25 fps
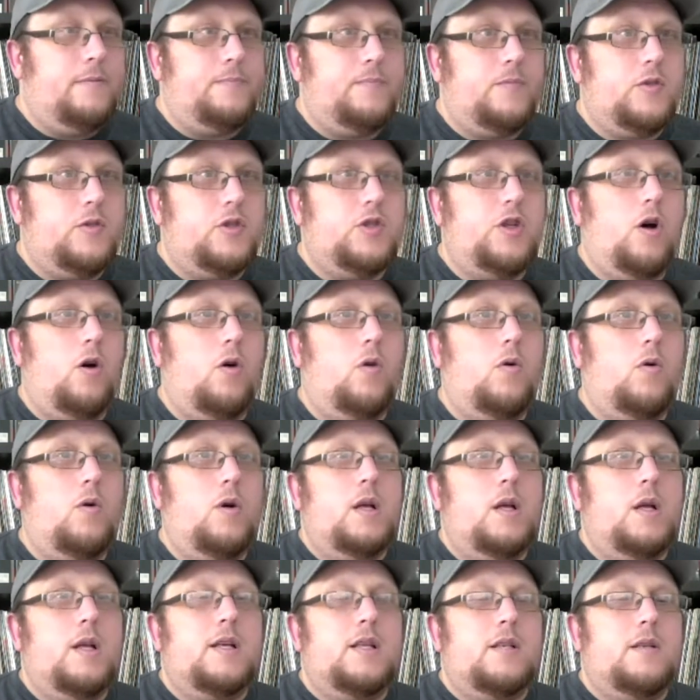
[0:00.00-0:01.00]
So
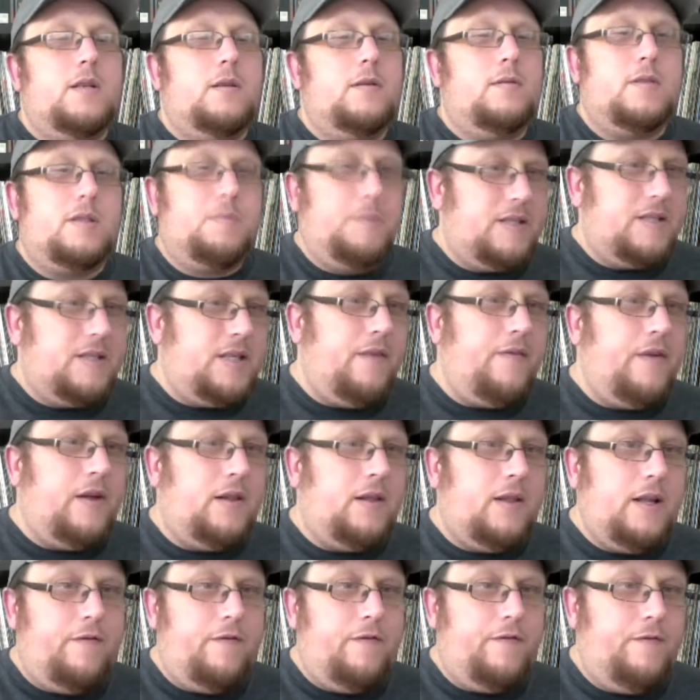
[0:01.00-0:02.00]

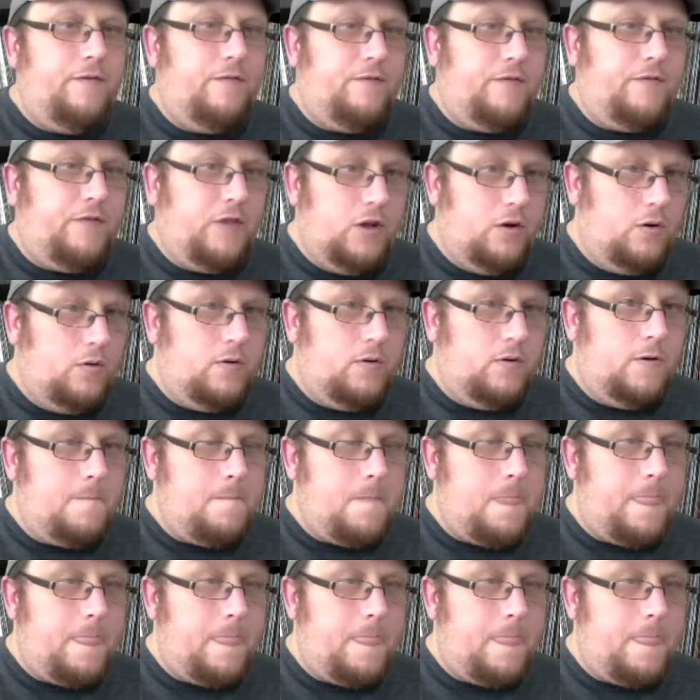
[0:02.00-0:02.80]
specifically flute,